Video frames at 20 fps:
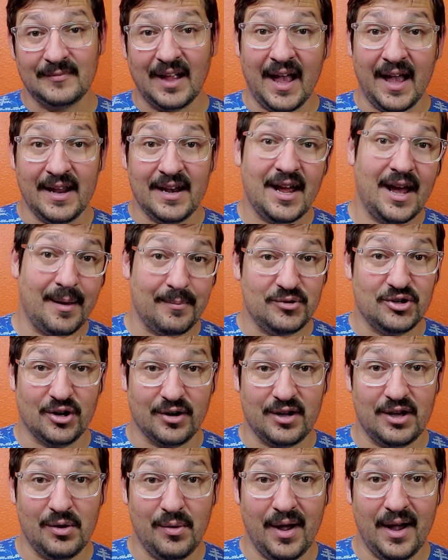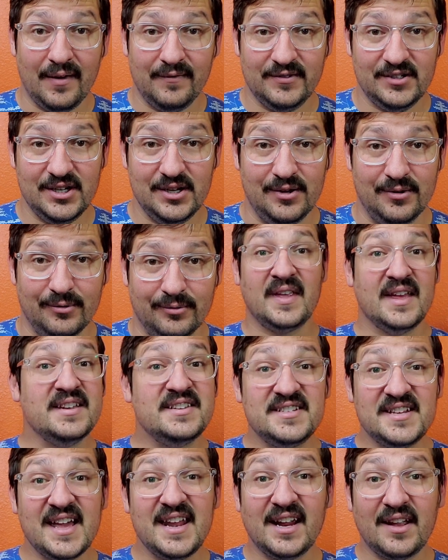And I'm sure you have too.
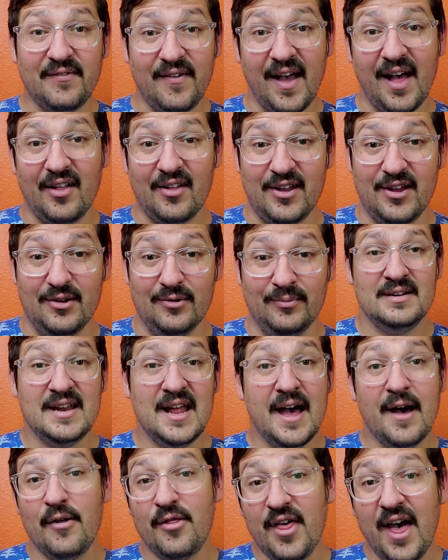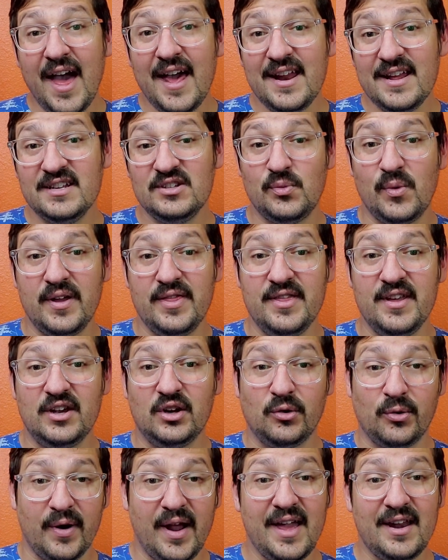Aesthetic value. Now that is when the
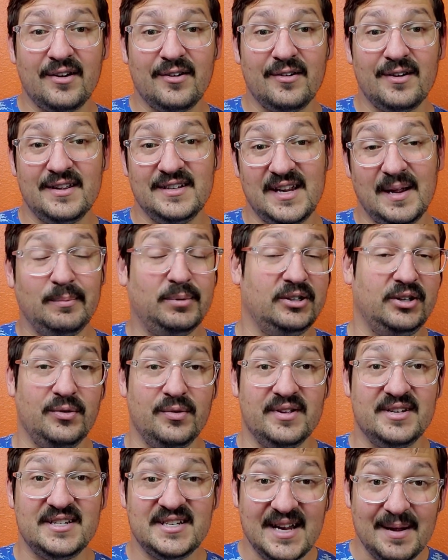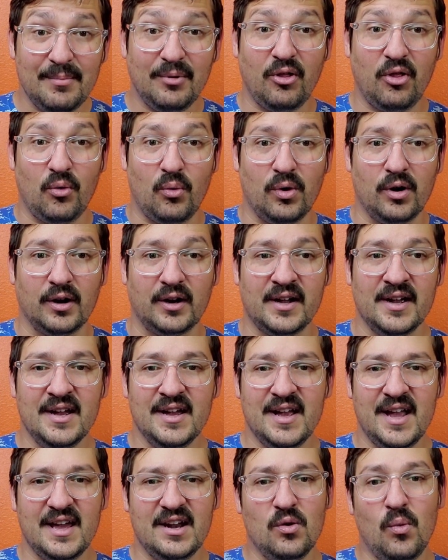creator is able to assemble the work
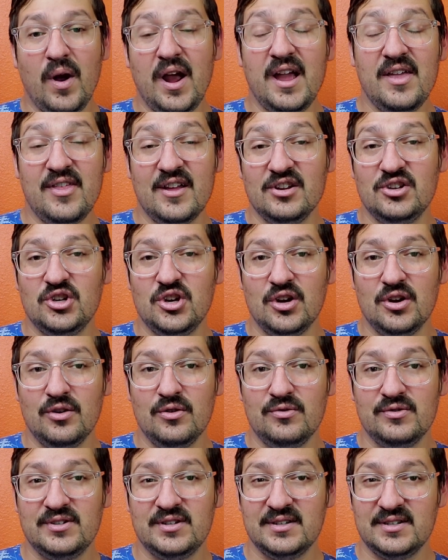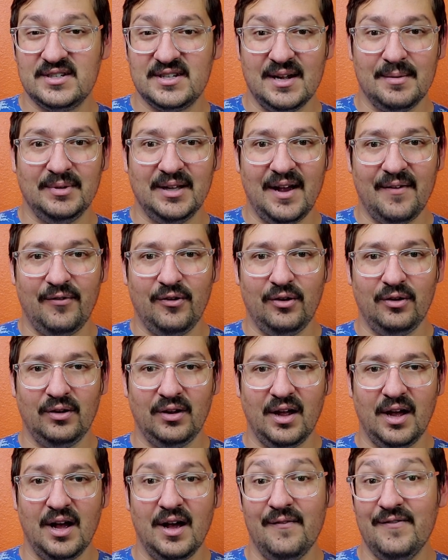in a way that shows some level
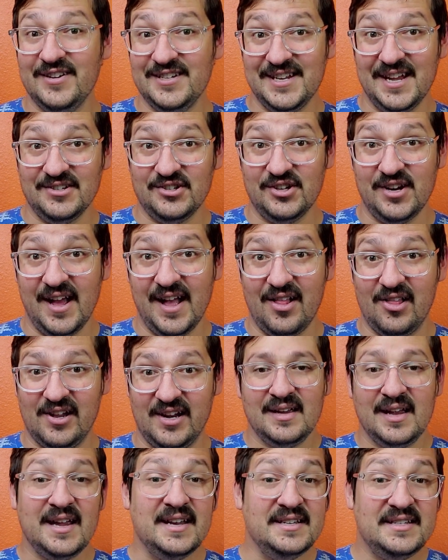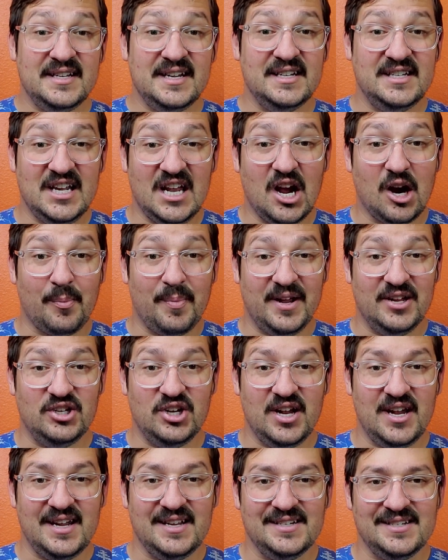of intentionality. In
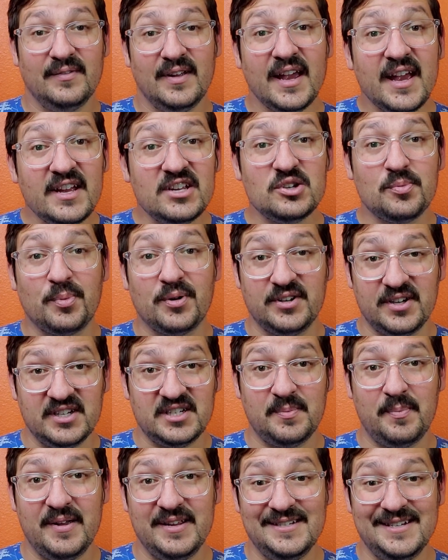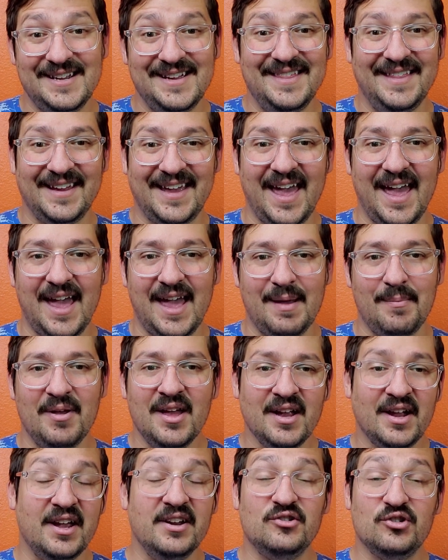TTRPGs, each participant in the game
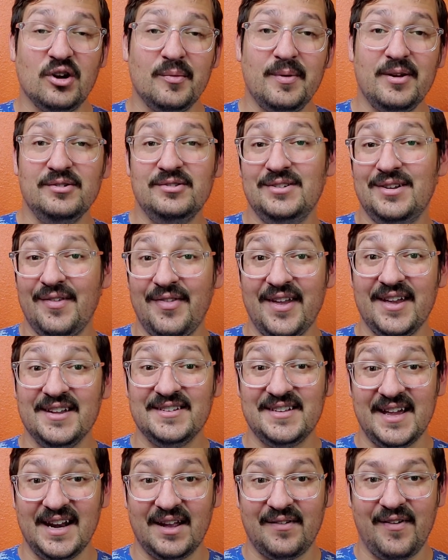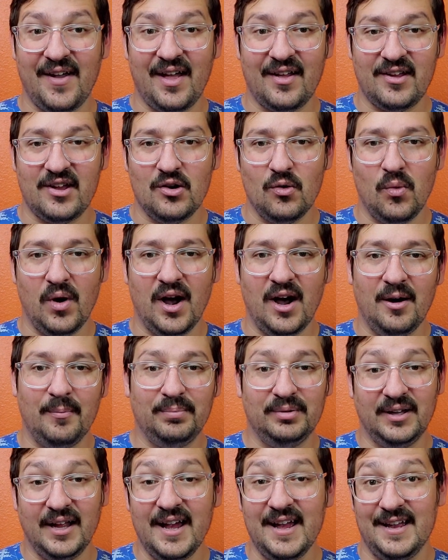contributes to the aesthetic value while
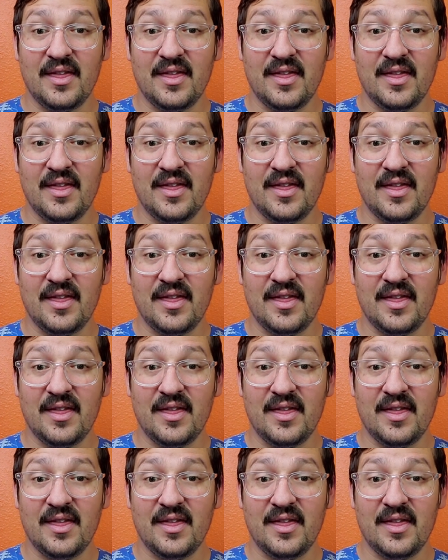playing.